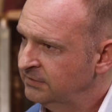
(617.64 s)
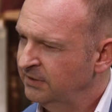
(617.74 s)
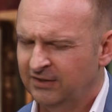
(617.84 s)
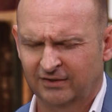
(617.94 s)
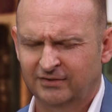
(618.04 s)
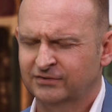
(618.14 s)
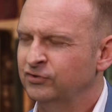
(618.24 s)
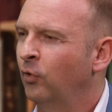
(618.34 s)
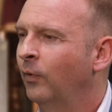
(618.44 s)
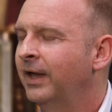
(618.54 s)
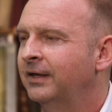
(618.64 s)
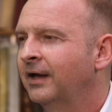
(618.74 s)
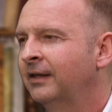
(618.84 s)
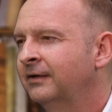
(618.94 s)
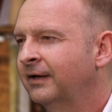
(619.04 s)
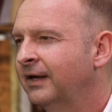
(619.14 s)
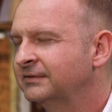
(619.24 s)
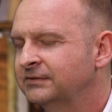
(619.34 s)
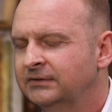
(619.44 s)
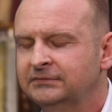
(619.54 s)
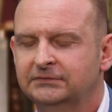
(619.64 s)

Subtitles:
I said, there's no way he got lung cancer.